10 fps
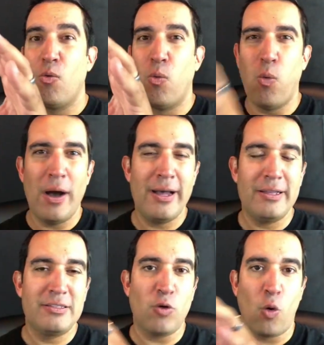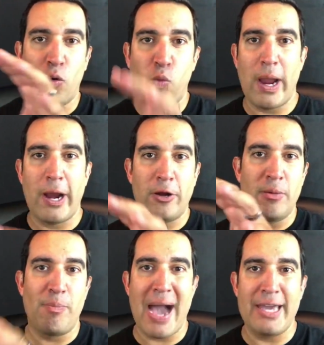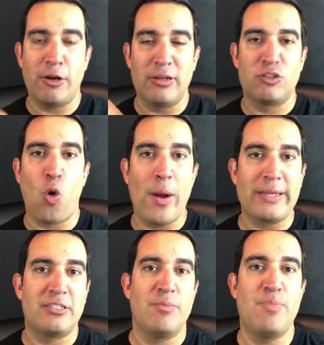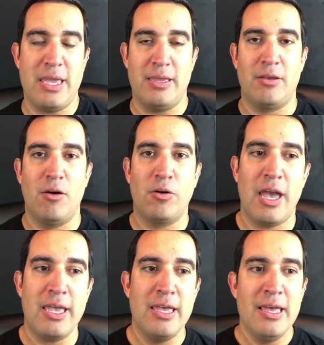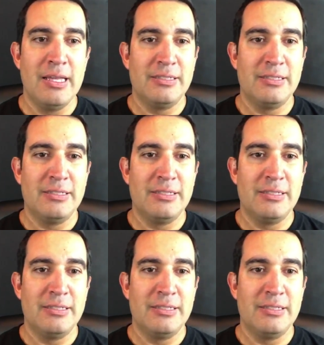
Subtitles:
what or where the buyer is going to be, okay?